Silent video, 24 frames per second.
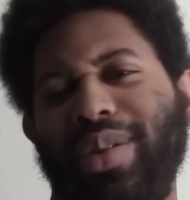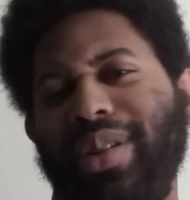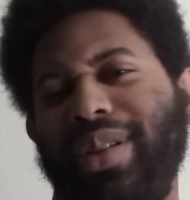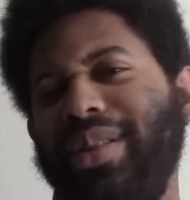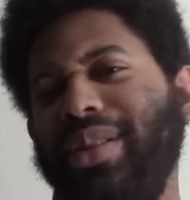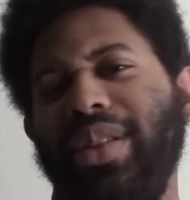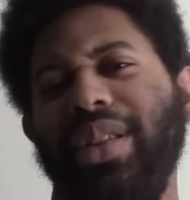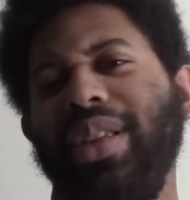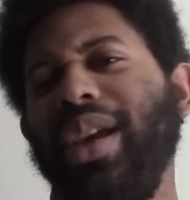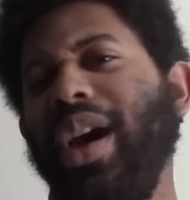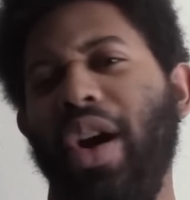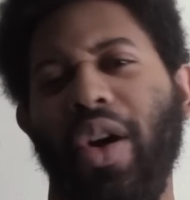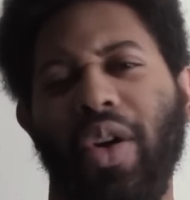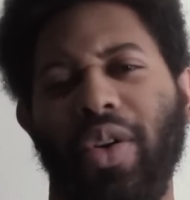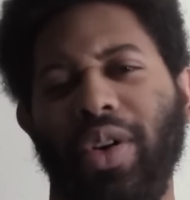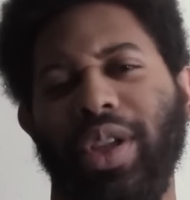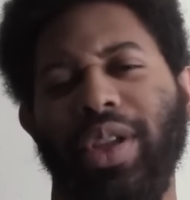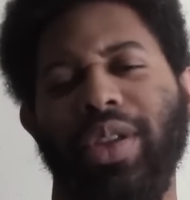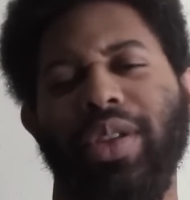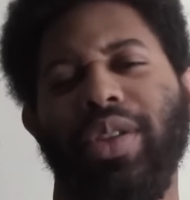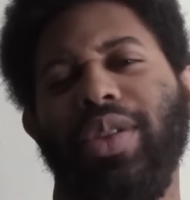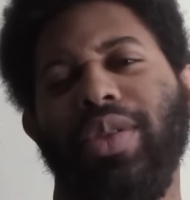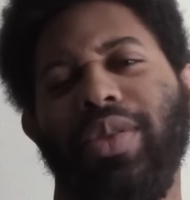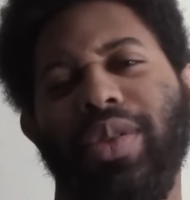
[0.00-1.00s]
No,
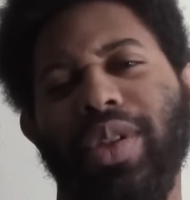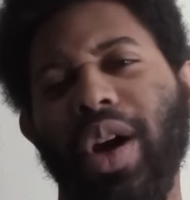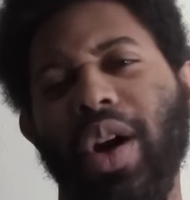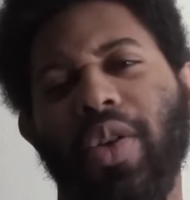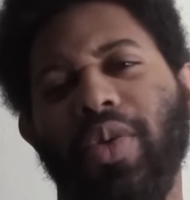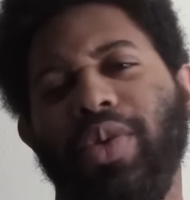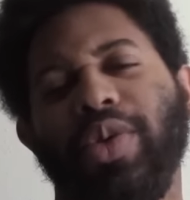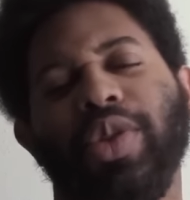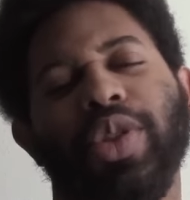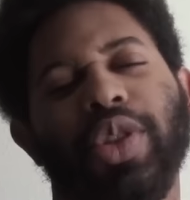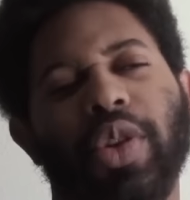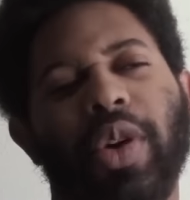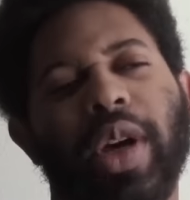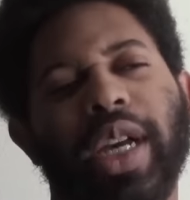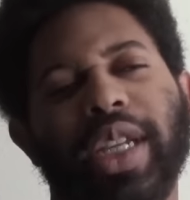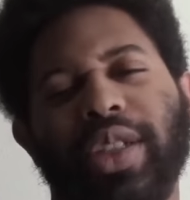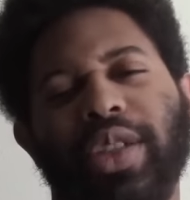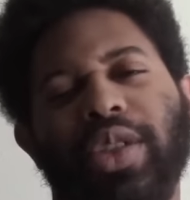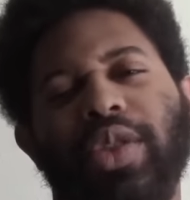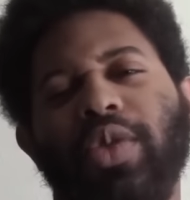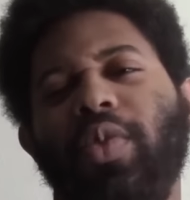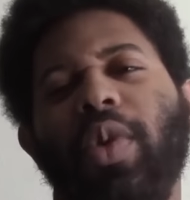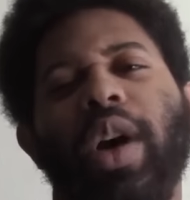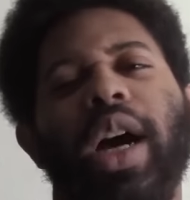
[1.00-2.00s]
you don't. So
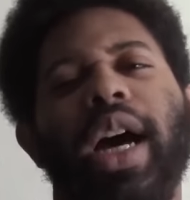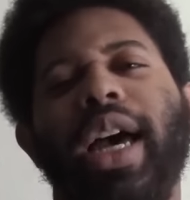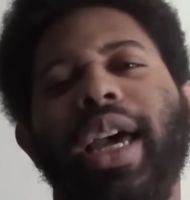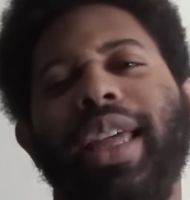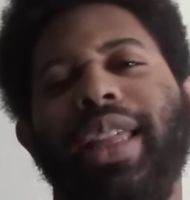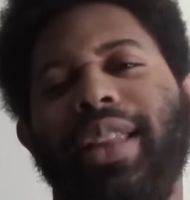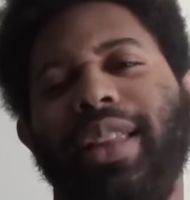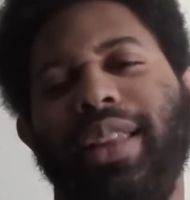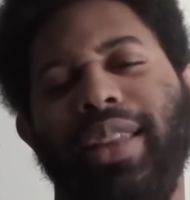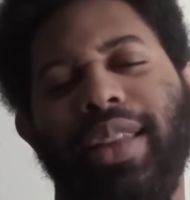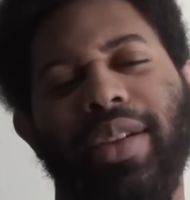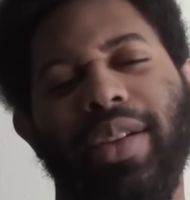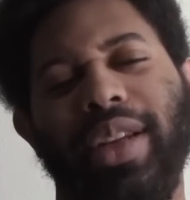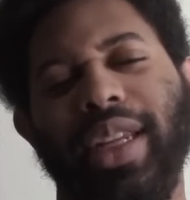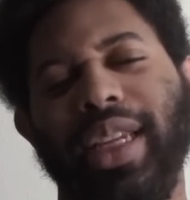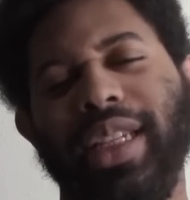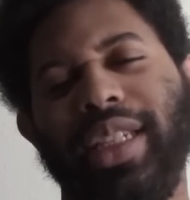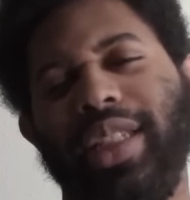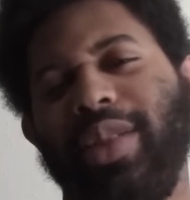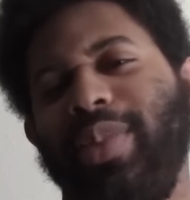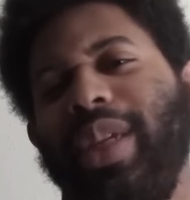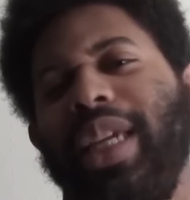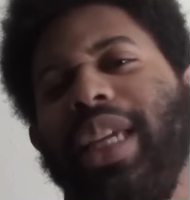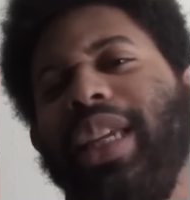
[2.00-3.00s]
as to why there
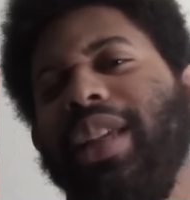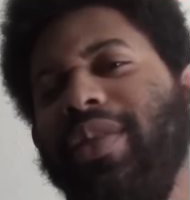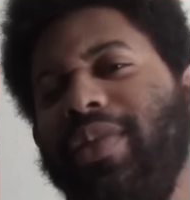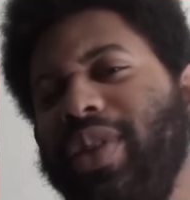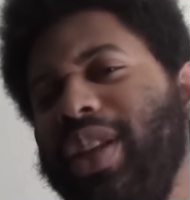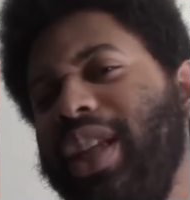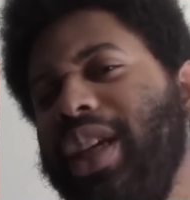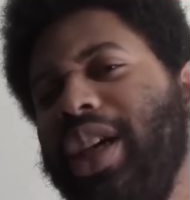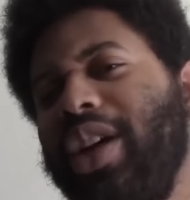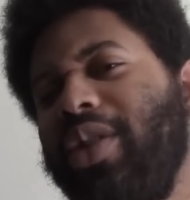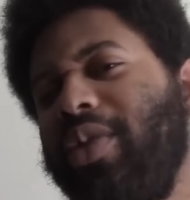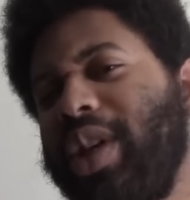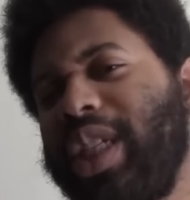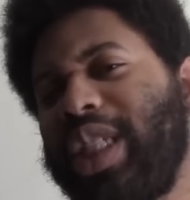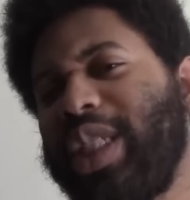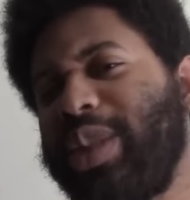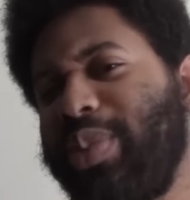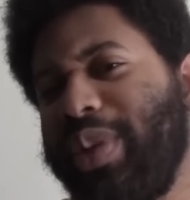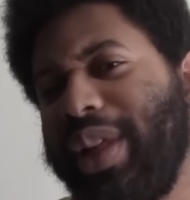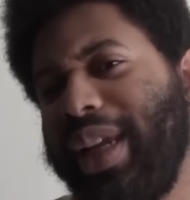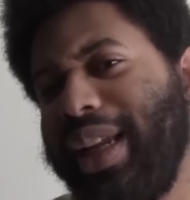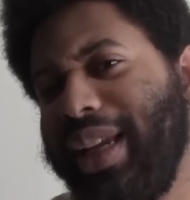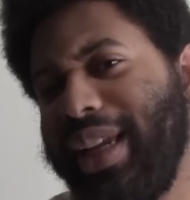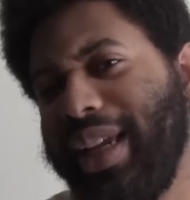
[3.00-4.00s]
needs to be any video
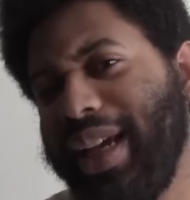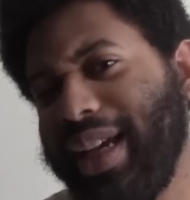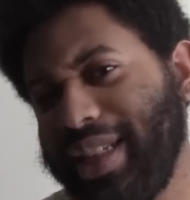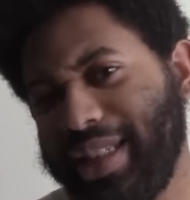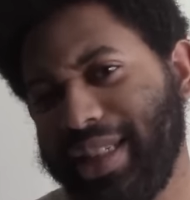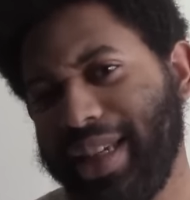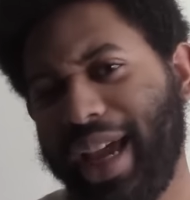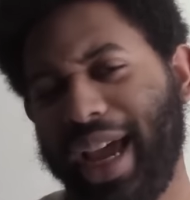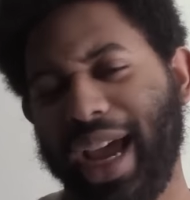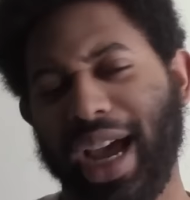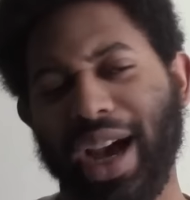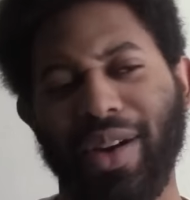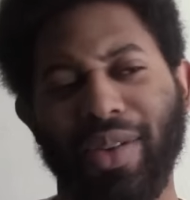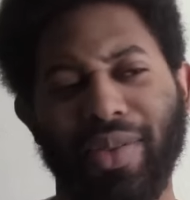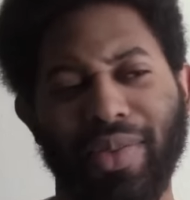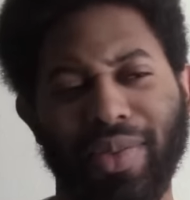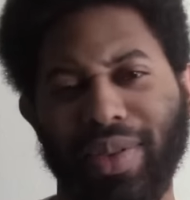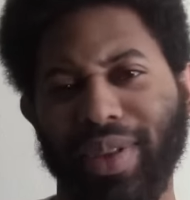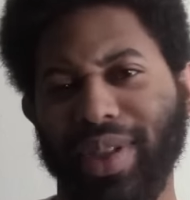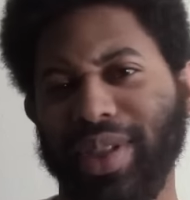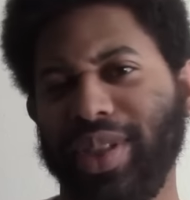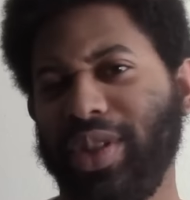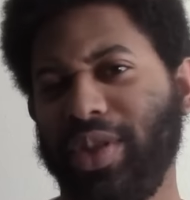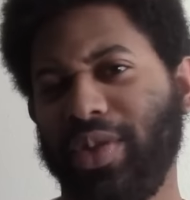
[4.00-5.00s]
explaining as to how
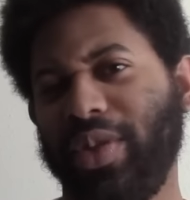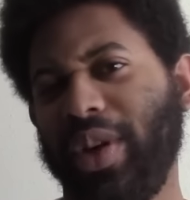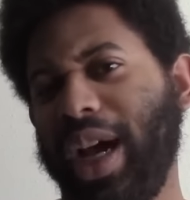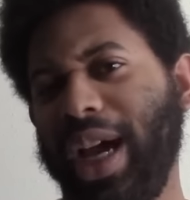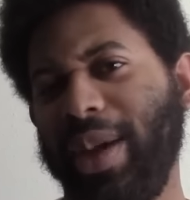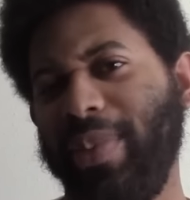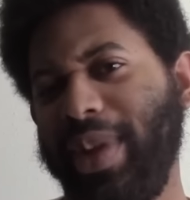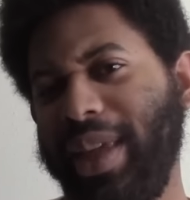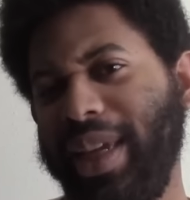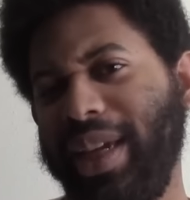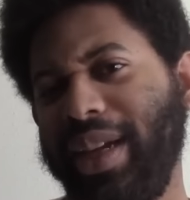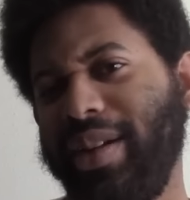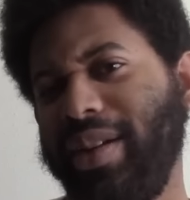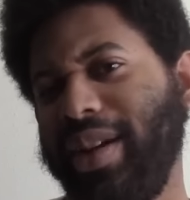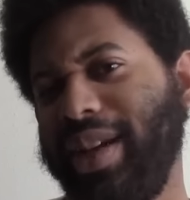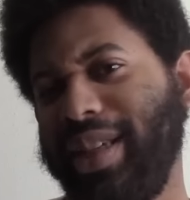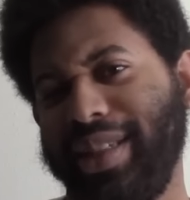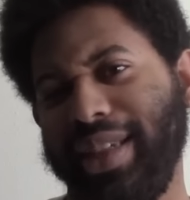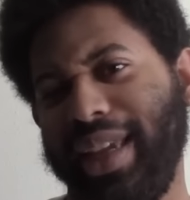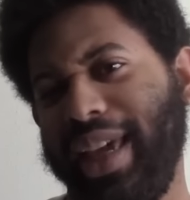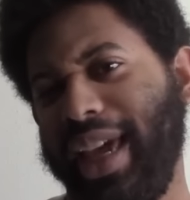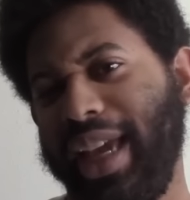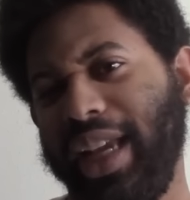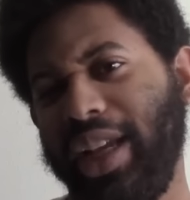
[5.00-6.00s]
this crime here
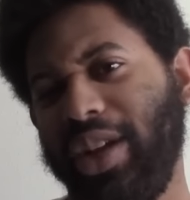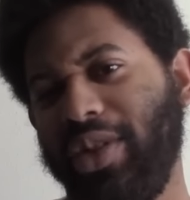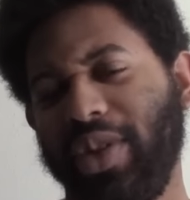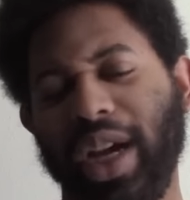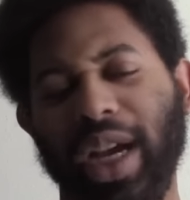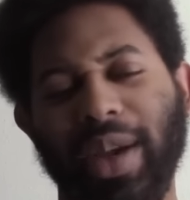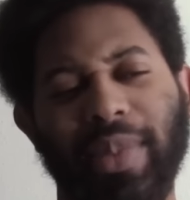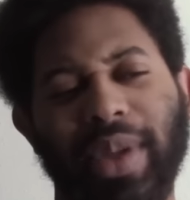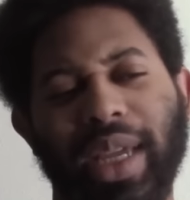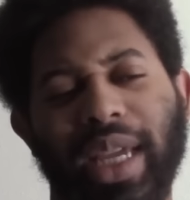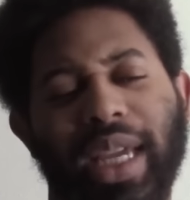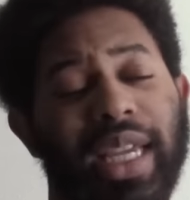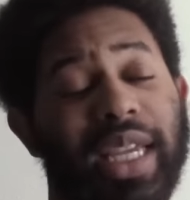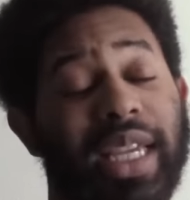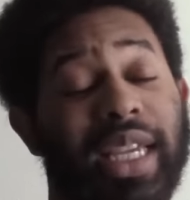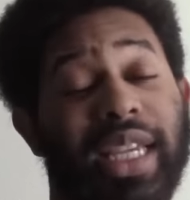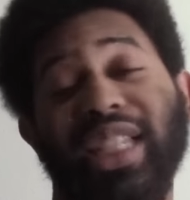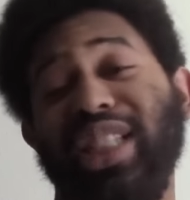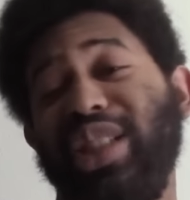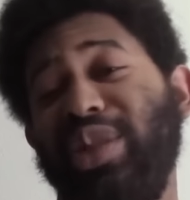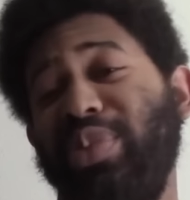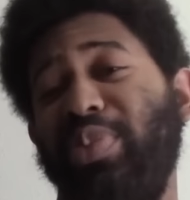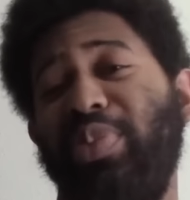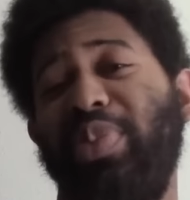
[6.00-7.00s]
is a hate crime
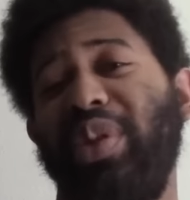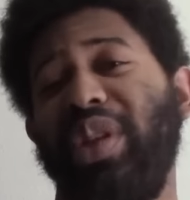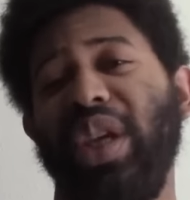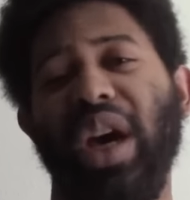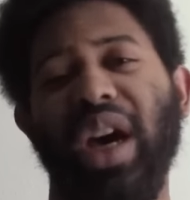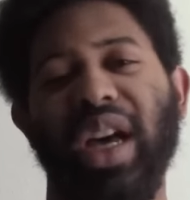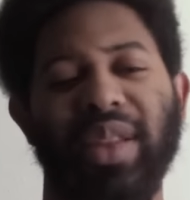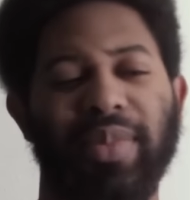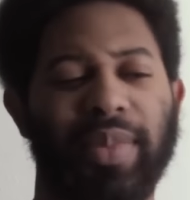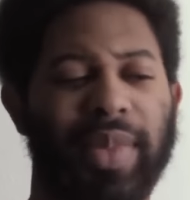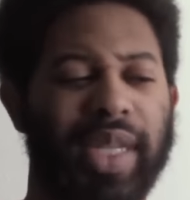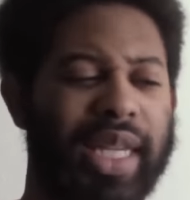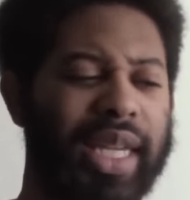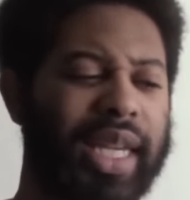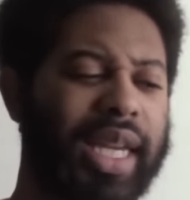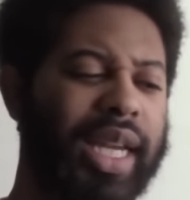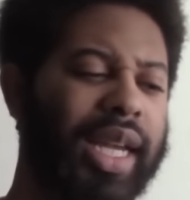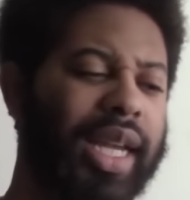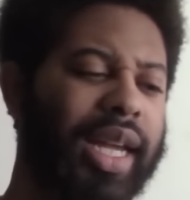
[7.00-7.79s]
is beyond me.